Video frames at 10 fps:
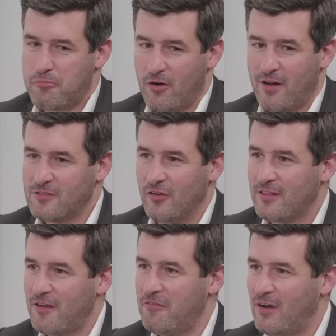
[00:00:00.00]
product on a
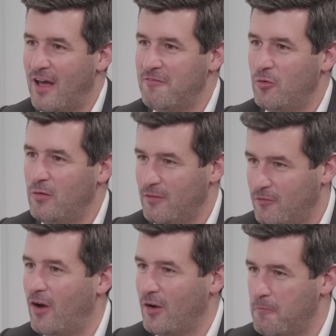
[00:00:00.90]
different level,
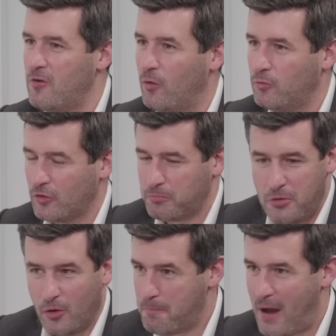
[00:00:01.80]
on a real just
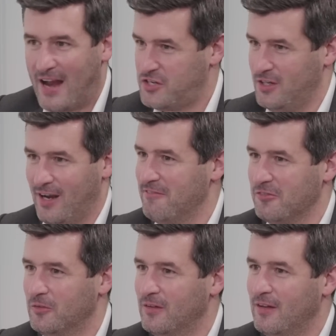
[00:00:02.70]
pure passion
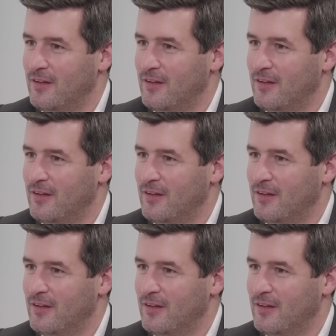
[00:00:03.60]
level.